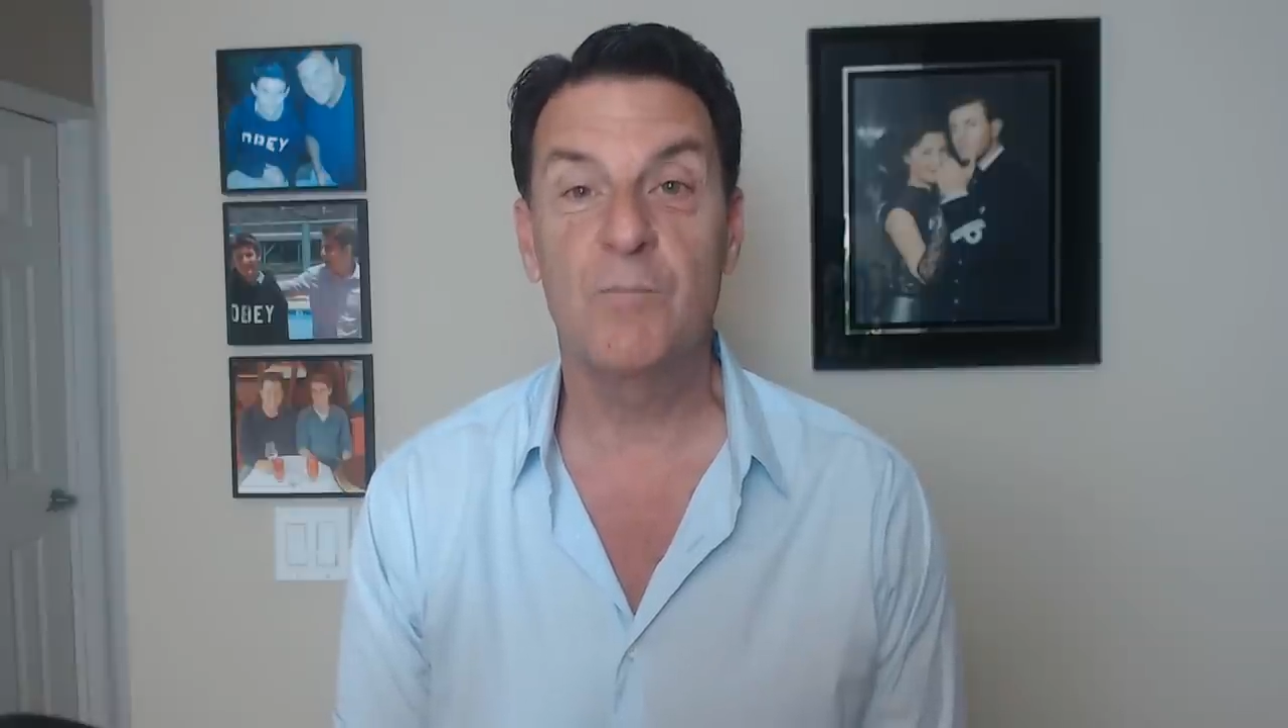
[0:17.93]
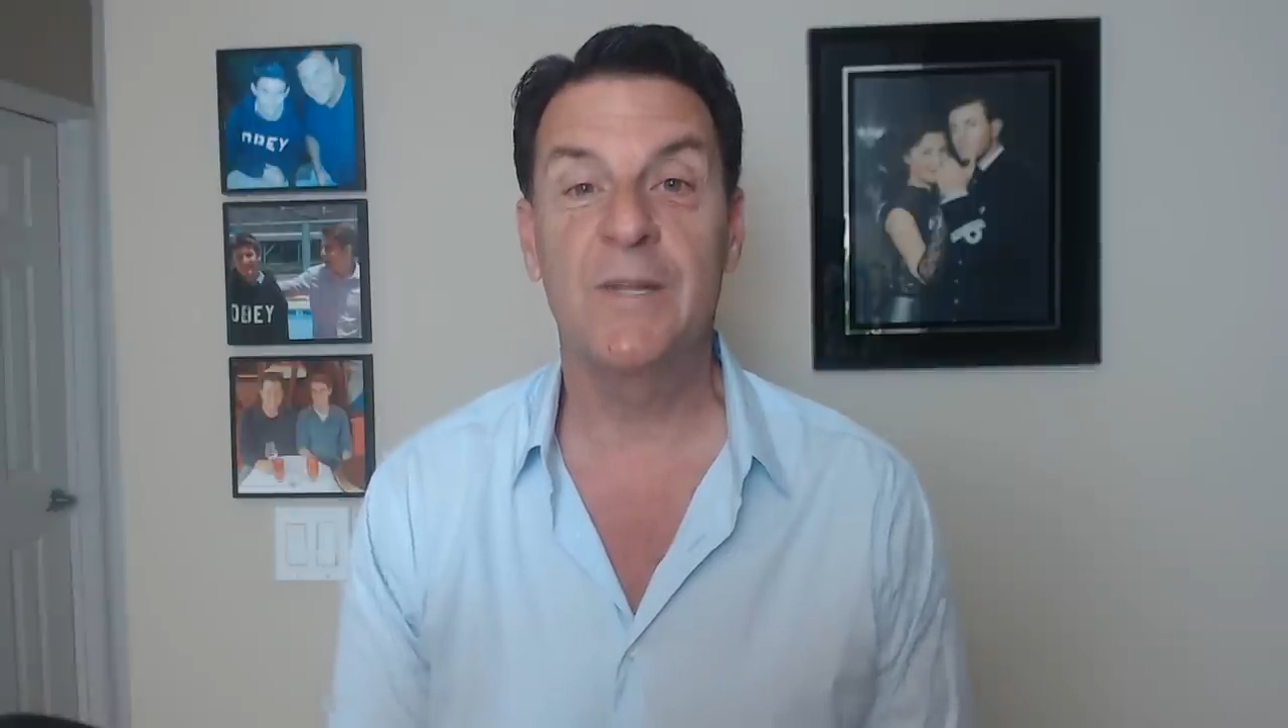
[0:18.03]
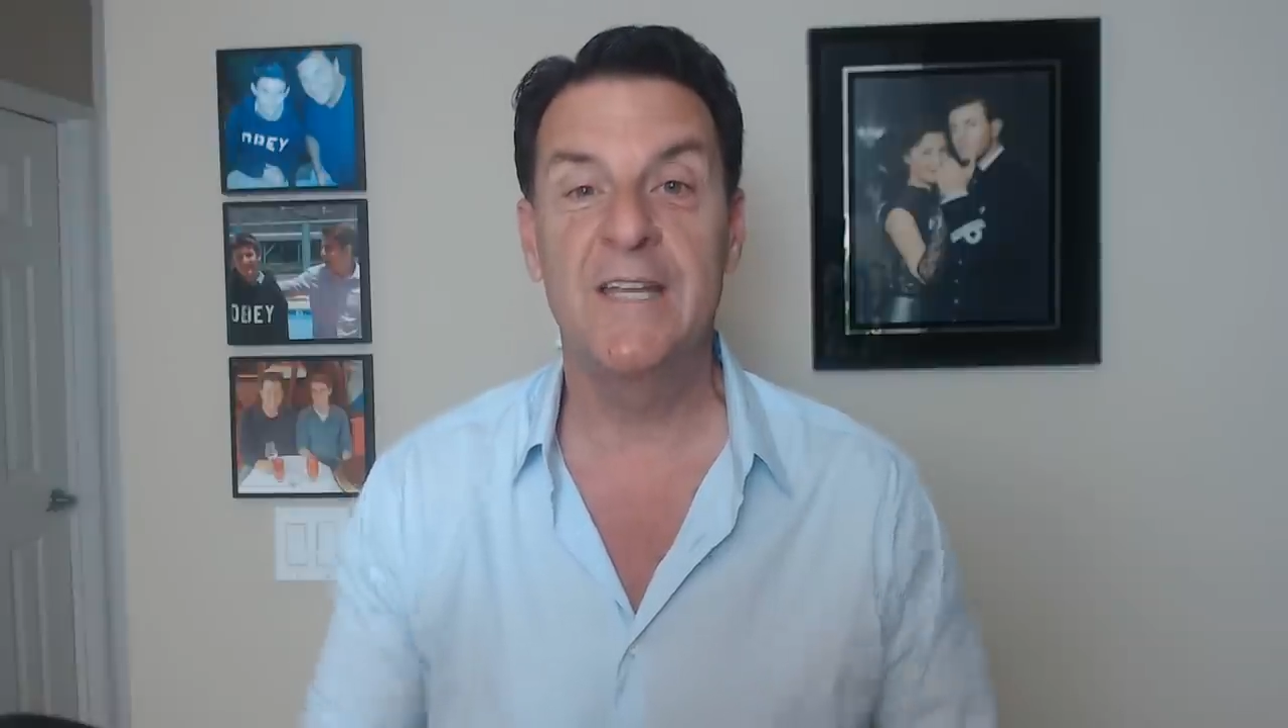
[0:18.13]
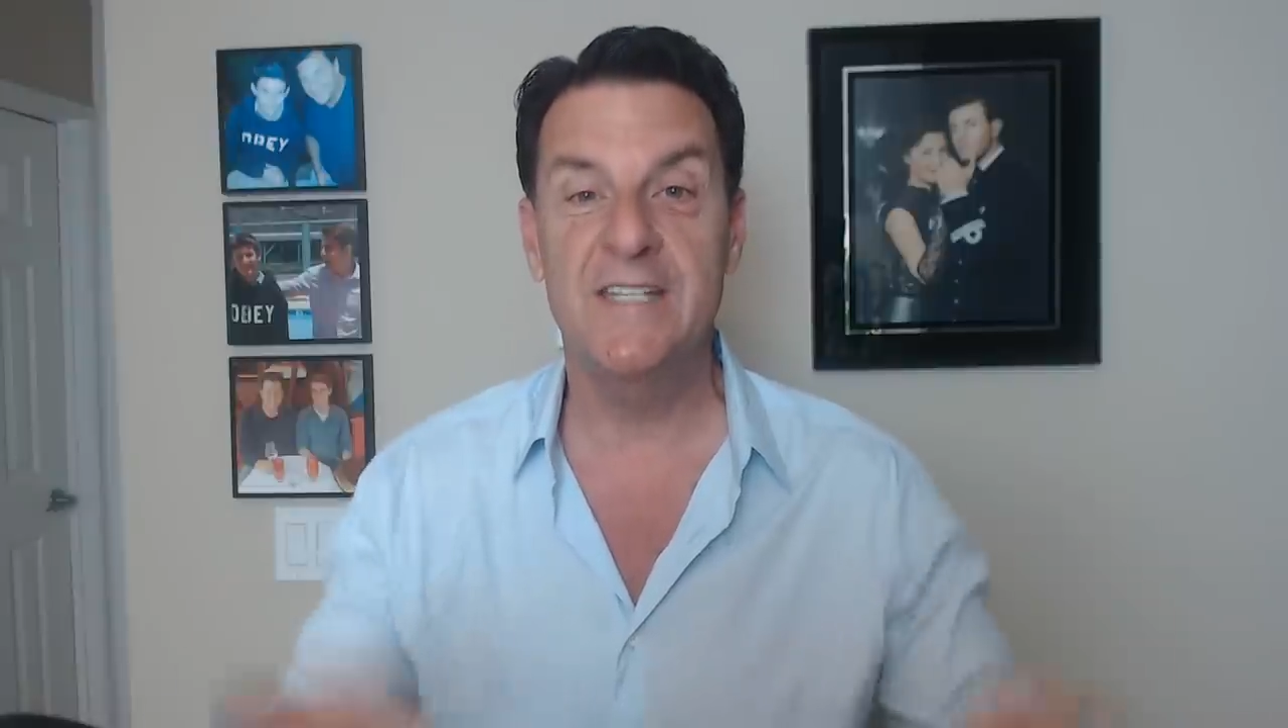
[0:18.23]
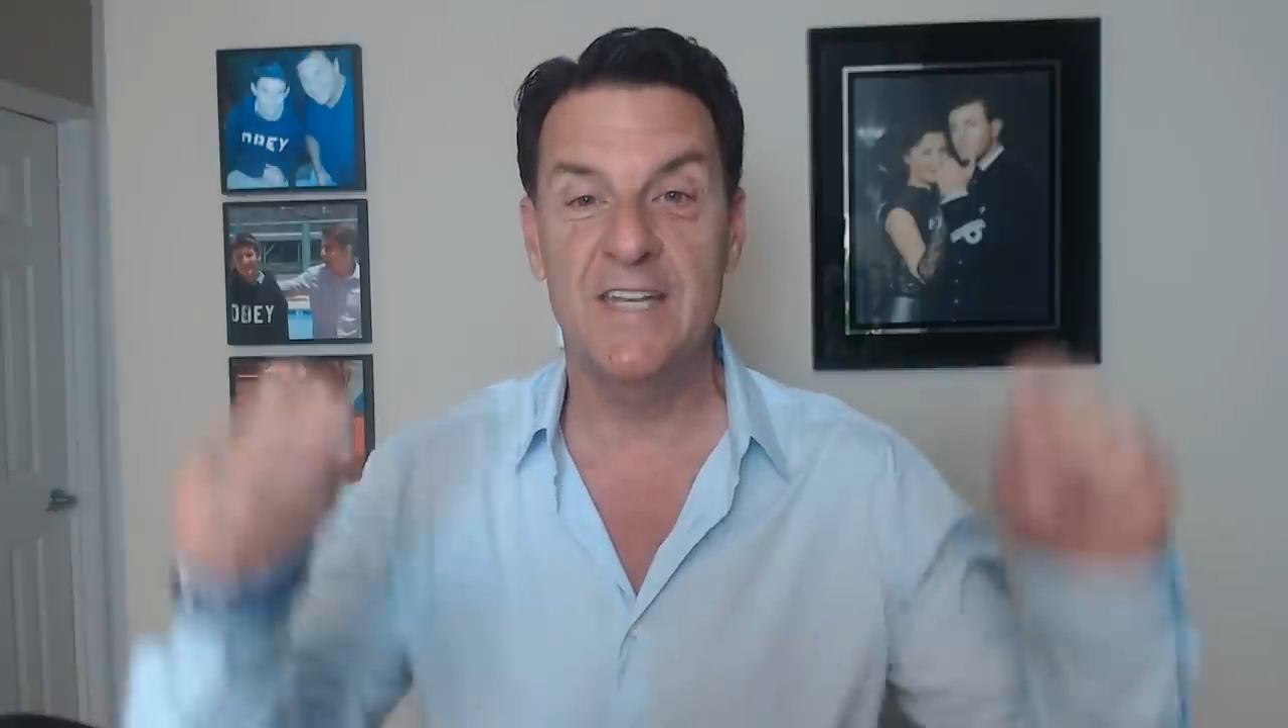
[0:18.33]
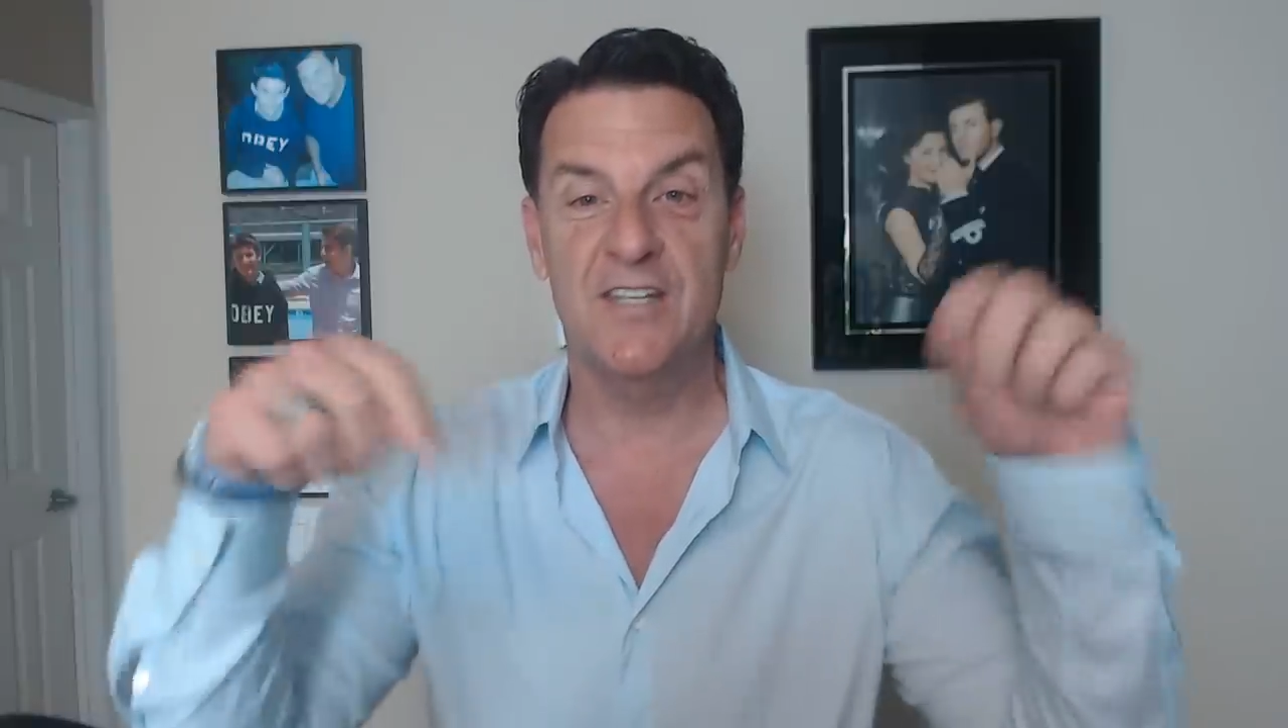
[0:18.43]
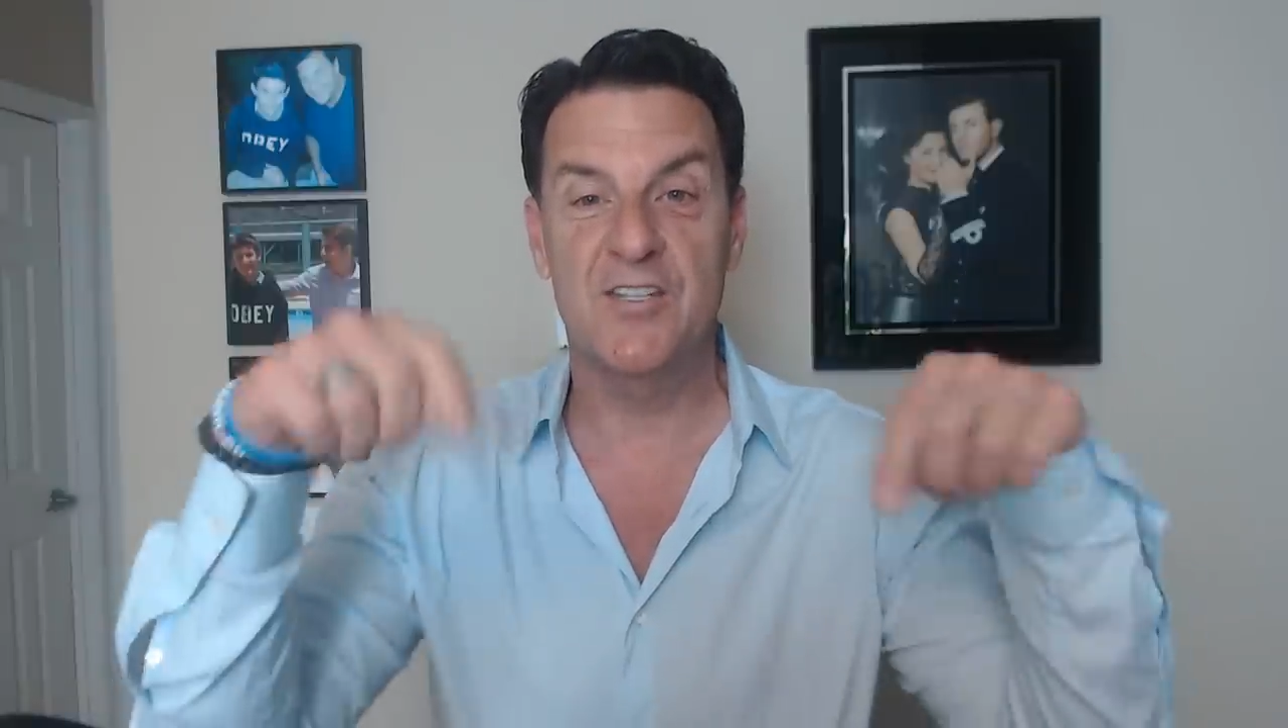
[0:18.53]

please hit the